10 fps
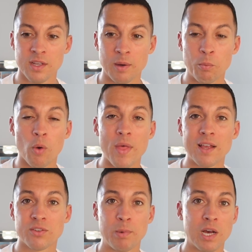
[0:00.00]
and what
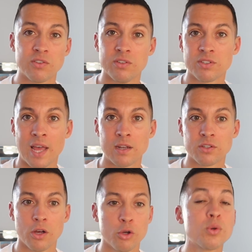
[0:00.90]
that person's
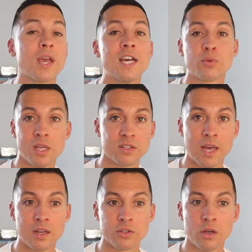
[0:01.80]
standards are. Who cares what their
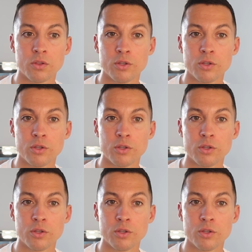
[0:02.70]
standards are?